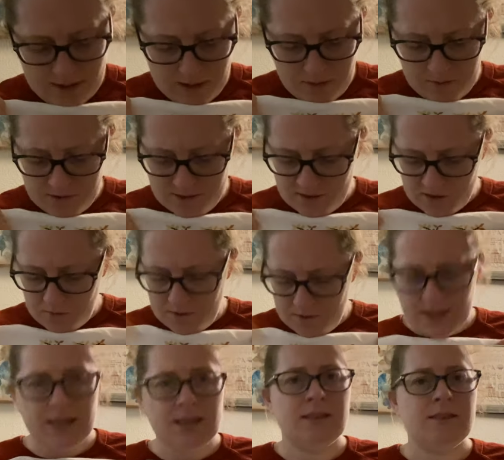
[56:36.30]
it was so
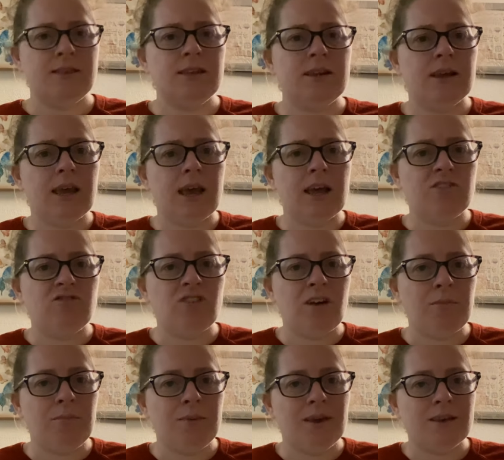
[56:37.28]
easy to catch
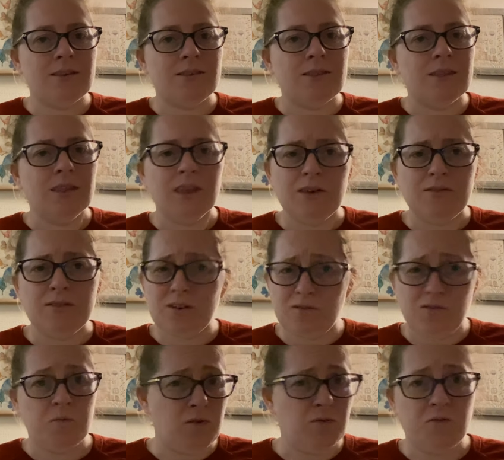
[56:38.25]
up because the leaves are
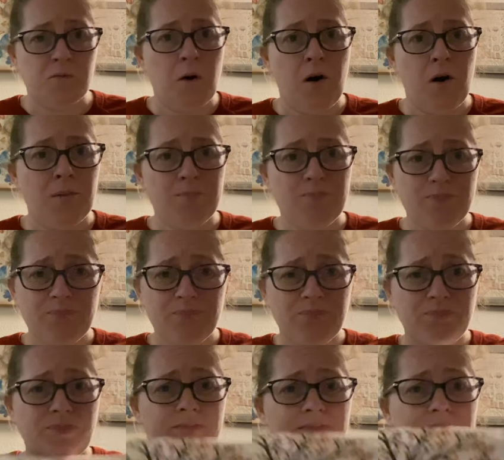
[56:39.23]
so small.
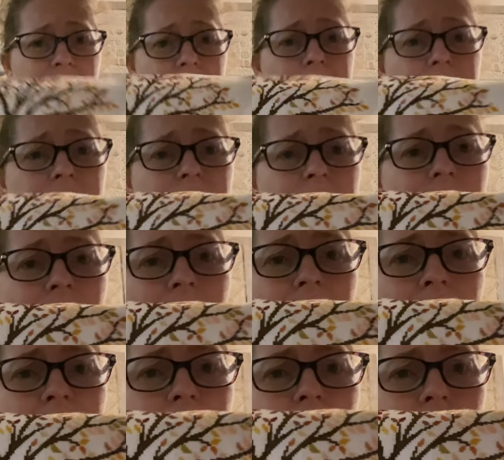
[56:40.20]

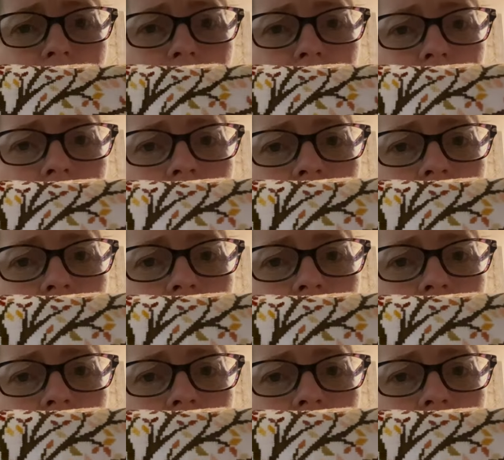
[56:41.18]
So,